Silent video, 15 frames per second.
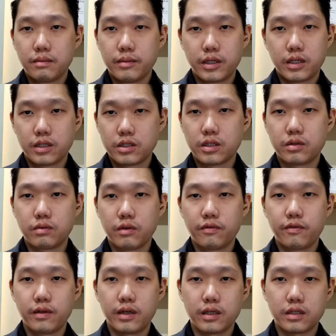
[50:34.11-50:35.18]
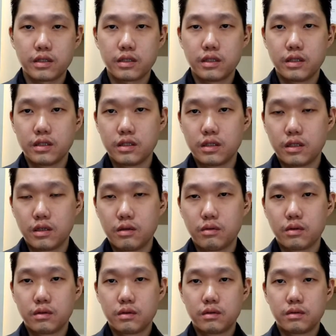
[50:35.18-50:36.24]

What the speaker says: because it reflects in their